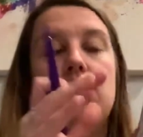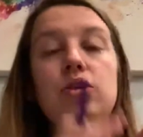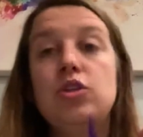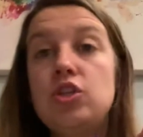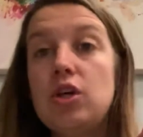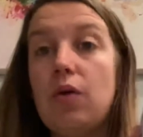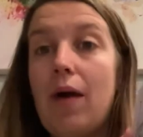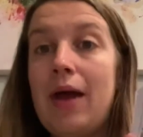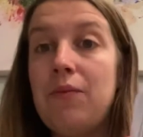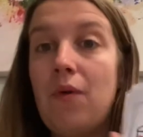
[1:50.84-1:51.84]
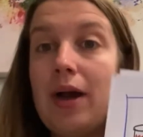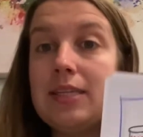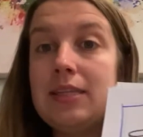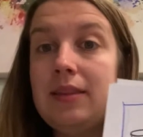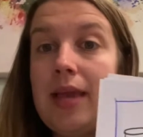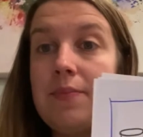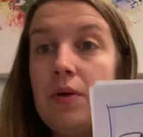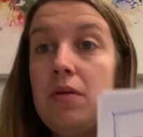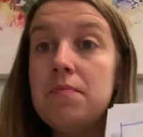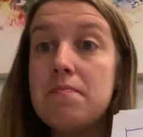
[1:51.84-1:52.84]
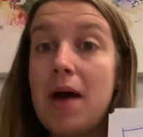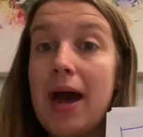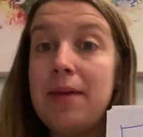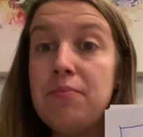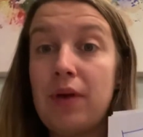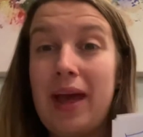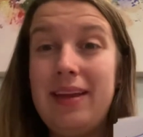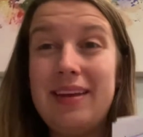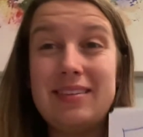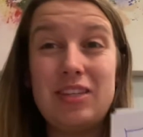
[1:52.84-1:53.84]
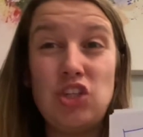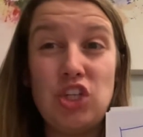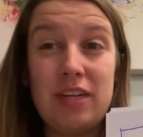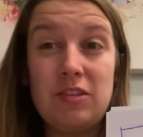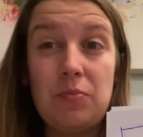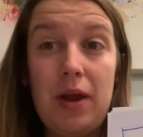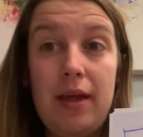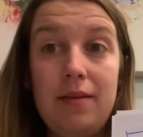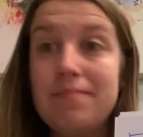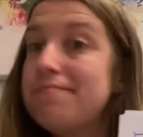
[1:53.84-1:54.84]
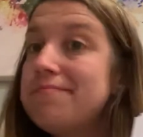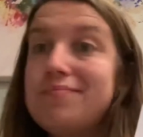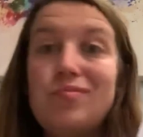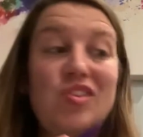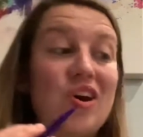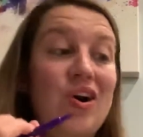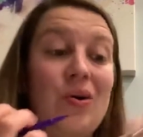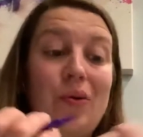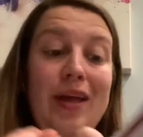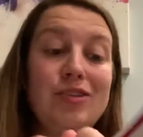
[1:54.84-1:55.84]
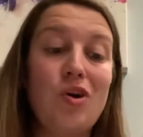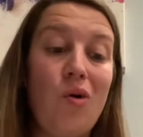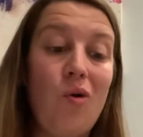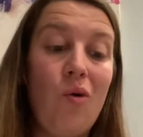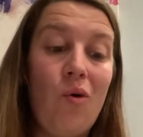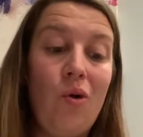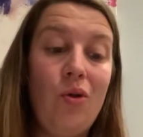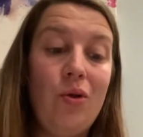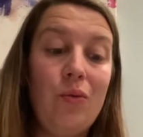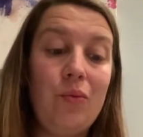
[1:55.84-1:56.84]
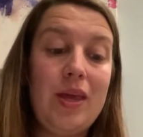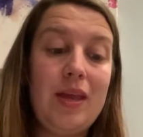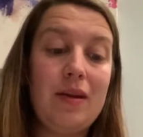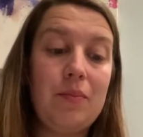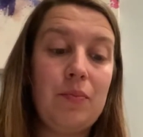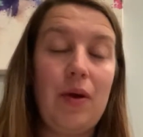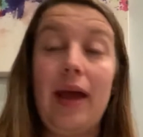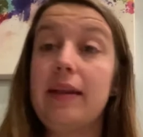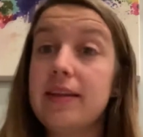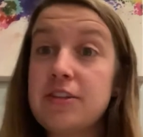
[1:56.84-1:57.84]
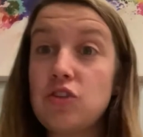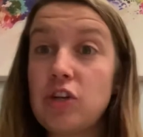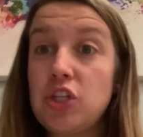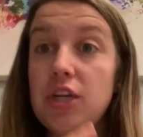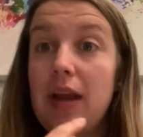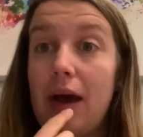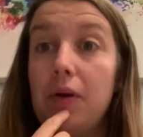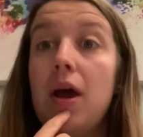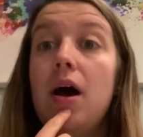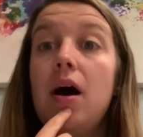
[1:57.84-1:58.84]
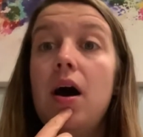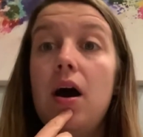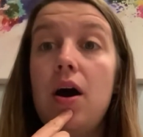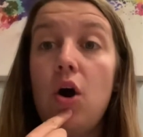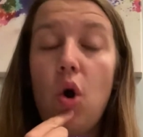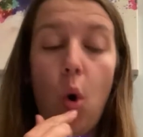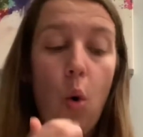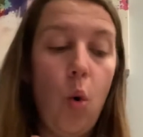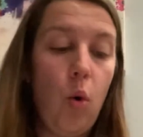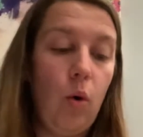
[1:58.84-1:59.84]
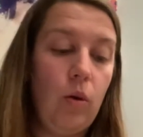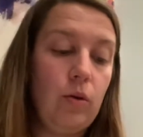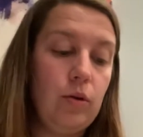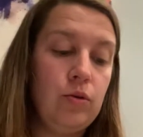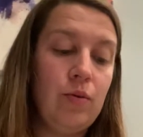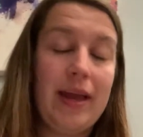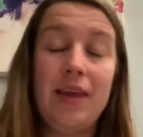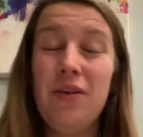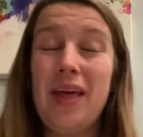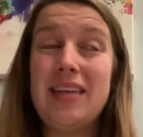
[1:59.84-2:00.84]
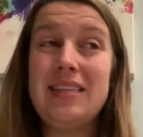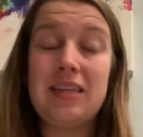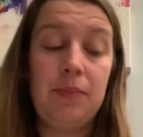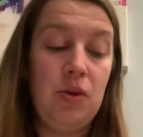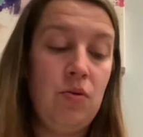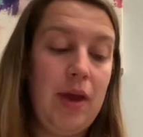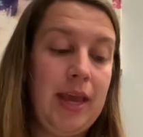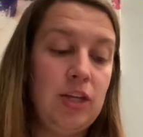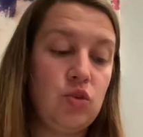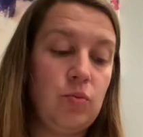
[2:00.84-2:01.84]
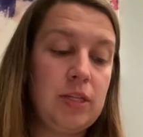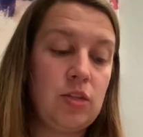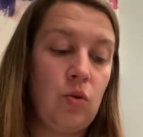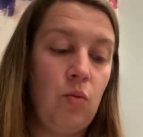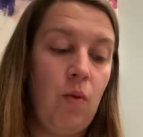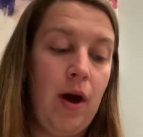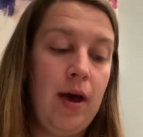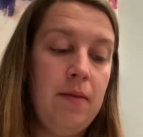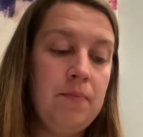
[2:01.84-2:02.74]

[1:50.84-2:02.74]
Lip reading: So I want to label my bread. Is it just bread? No, it's whole wheat bread. Let's stretch it out. Whole. Ooh, I hear that WH whistle what?